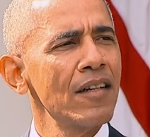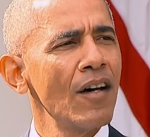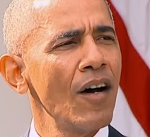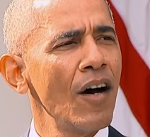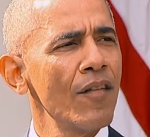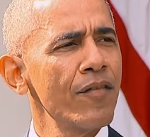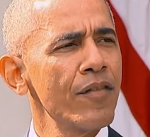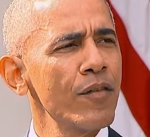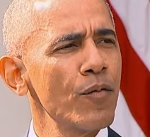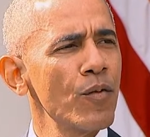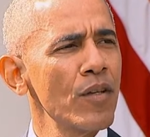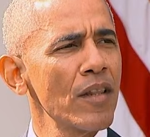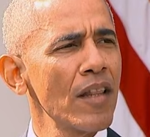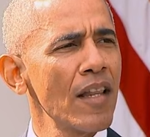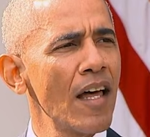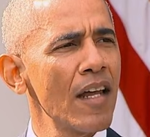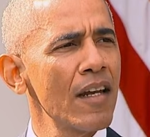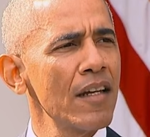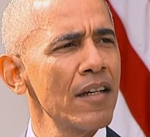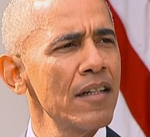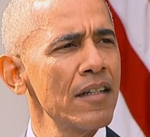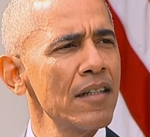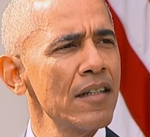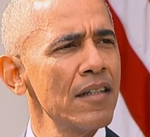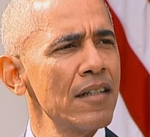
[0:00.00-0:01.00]
often with a
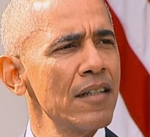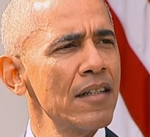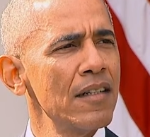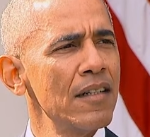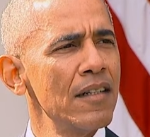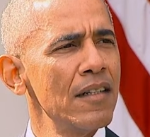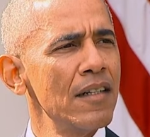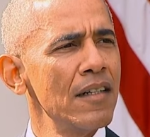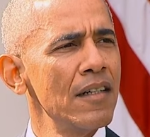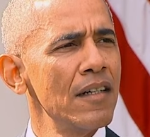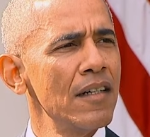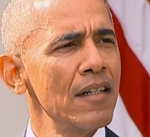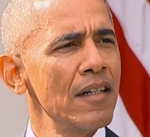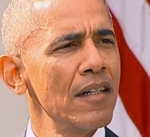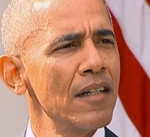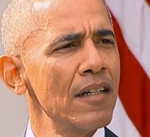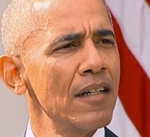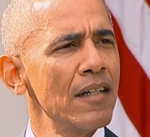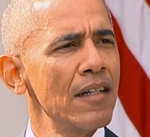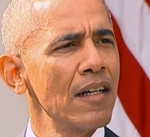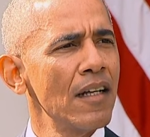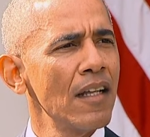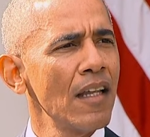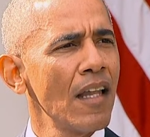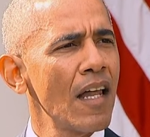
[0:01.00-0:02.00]
lot
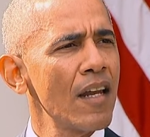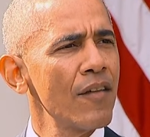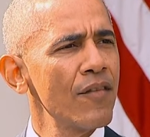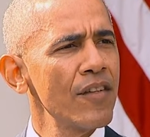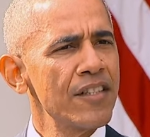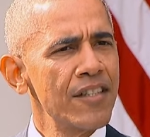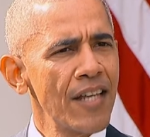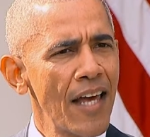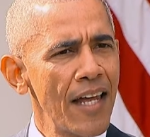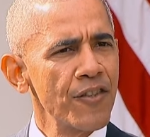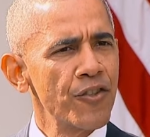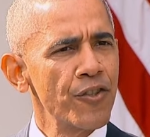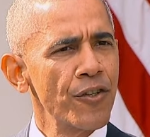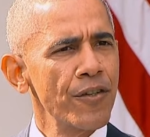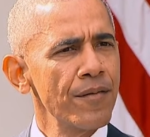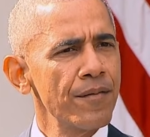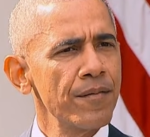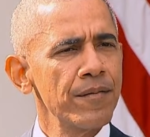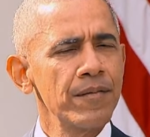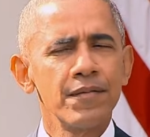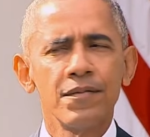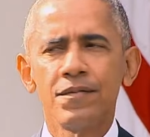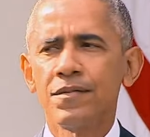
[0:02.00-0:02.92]
of attention,